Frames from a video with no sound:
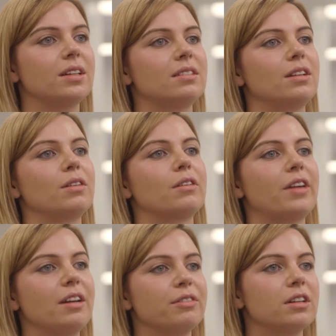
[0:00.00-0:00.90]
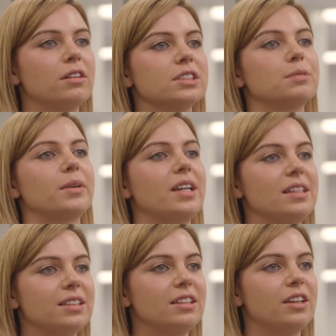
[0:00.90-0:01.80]
that to look great for the customer,
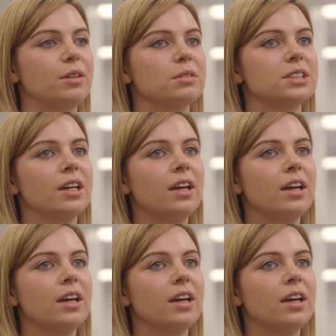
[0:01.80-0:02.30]
easy to use.